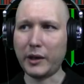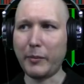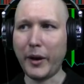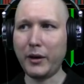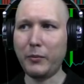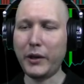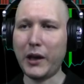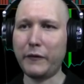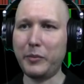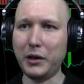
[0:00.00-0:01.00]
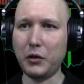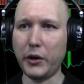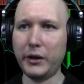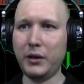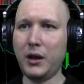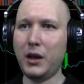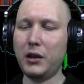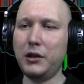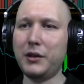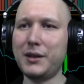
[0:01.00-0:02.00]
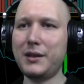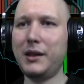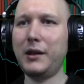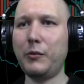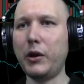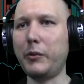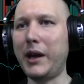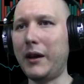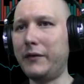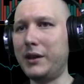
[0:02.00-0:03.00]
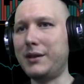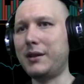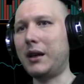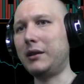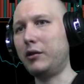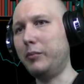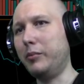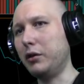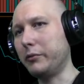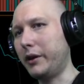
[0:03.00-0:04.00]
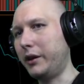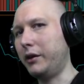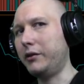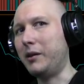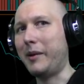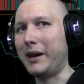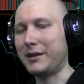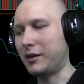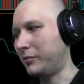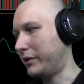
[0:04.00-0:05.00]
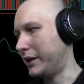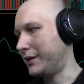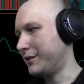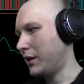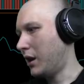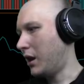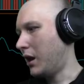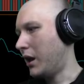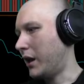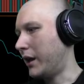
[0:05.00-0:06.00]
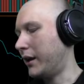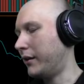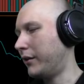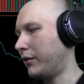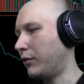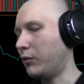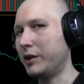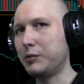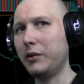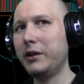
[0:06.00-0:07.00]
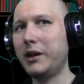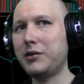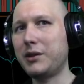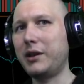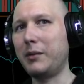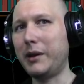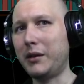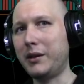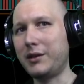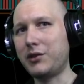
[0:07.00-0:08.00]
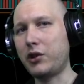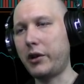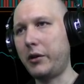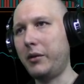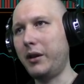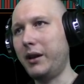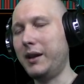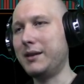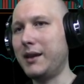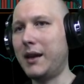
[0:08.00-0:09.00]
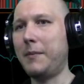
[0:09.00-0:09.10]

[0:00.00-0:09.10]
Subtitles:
the bottom we have Bitcoin. You can see where we have this little bull run here in the past couple days. And what's really interesting about this chart is that